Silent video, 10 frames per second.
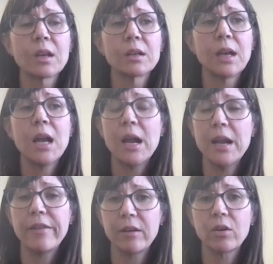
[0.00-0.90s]

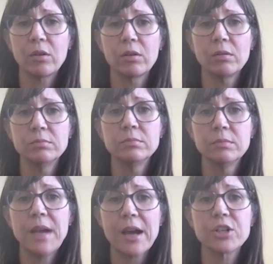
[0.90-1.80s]
unethical
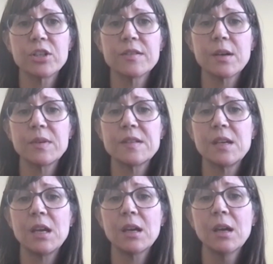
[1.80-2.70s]
actions I was
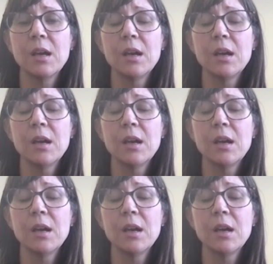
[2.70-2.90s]
seeing.